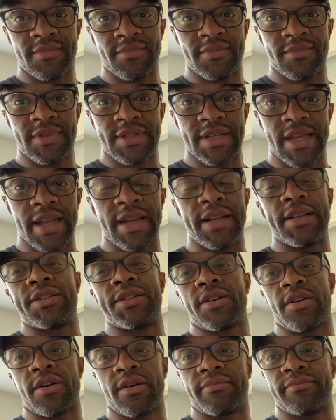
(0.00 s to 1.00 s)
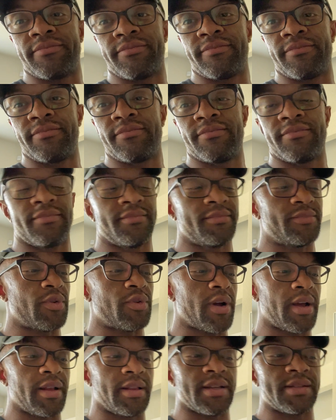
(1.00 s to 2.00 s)
Skinny syrup. All
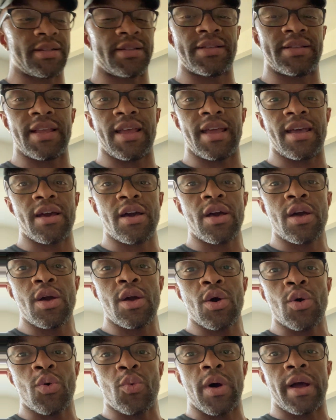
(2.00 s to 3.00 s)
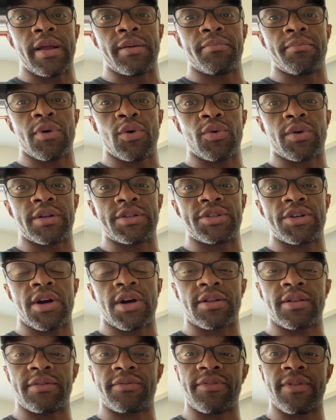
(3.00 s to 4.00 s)
right, this is the white mocha
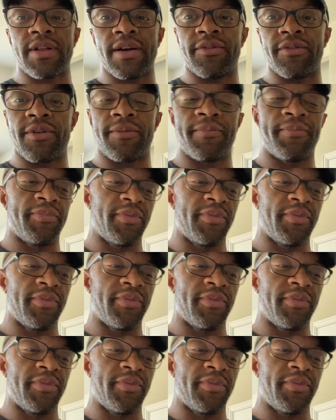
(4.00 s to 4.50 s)
chocolate flavor.